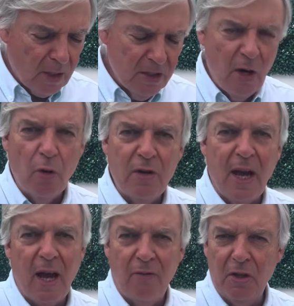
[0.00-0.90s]
Nero
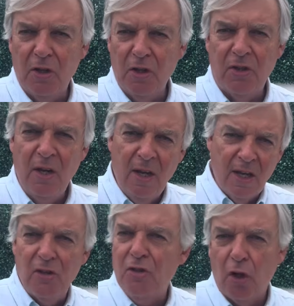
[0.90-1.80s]
d'Avola just
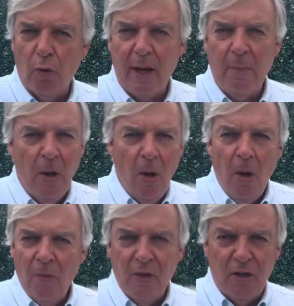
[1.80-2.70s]
is the grape
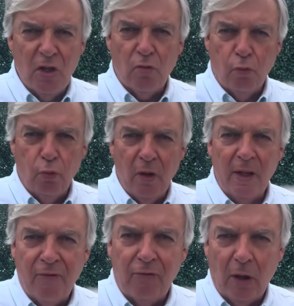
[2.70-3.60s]
that just
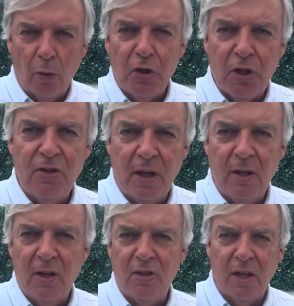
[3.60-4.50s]
really flourishes
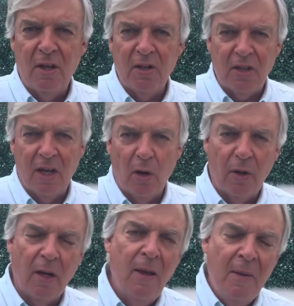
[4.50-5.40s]
in this
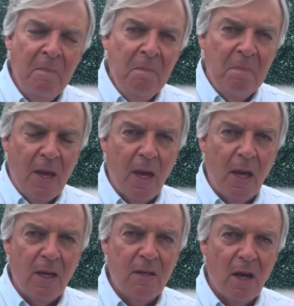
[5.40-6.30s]
area.
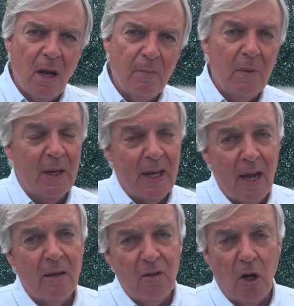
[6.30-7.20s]
And but
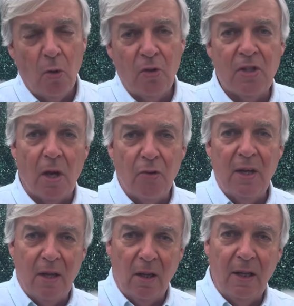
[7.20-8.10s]
again, you know, southern
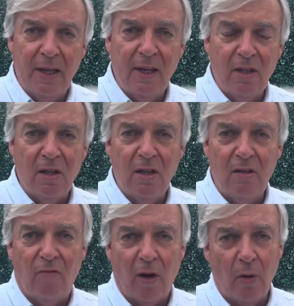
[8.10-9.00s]
Italy is
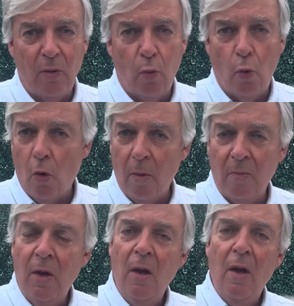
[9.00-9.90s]
very
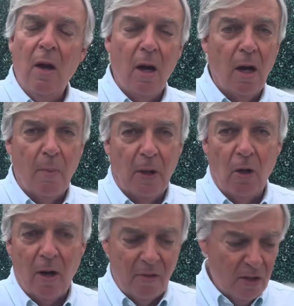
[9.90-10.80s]
warm. But a
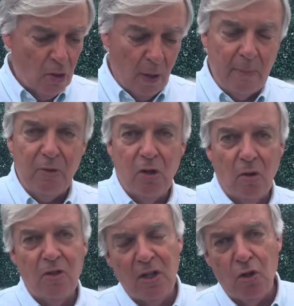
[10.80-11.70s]
lot of these grapes, you
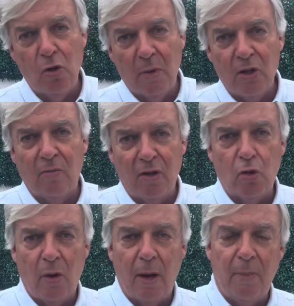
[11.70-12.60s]
don't see too much of this
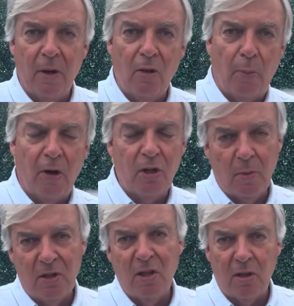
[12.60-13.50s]
grape in other parts. You
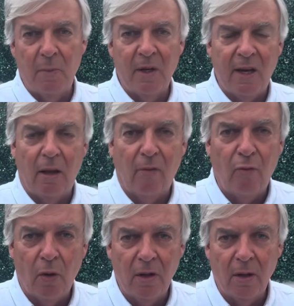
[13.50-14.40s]
might see some in
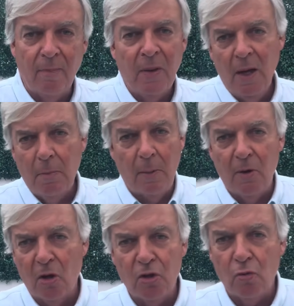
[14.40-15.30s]
California, maybe
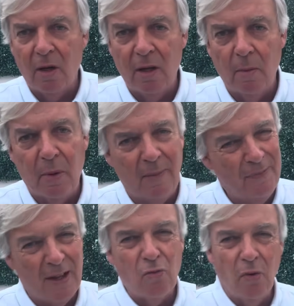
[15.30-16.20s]
in Australia, but
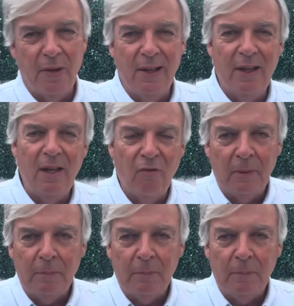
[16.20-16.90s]
doesn't really leave